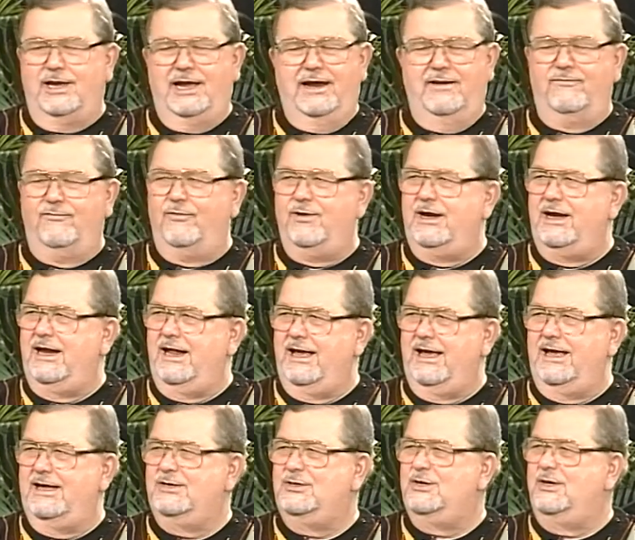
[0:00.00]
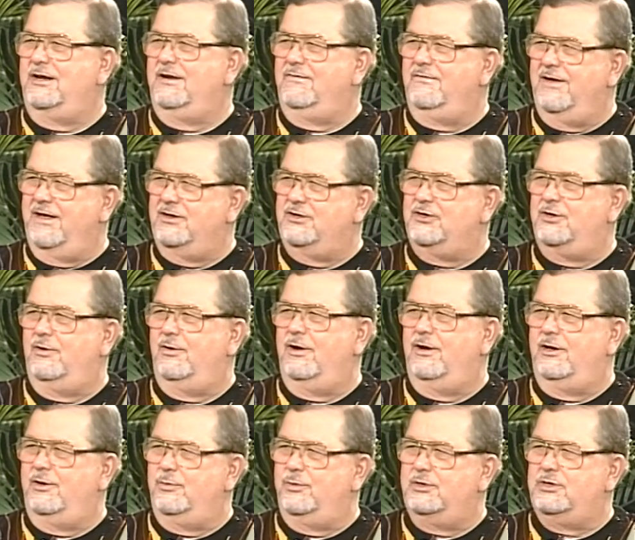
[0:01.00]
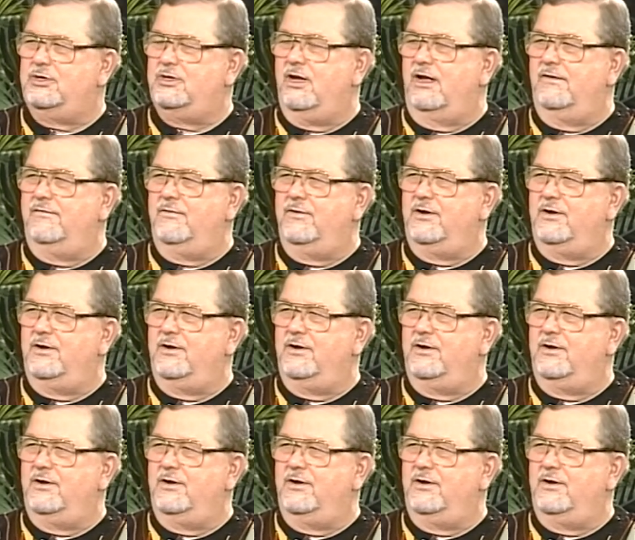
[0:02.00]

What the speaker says: every day is an adventure unto itself,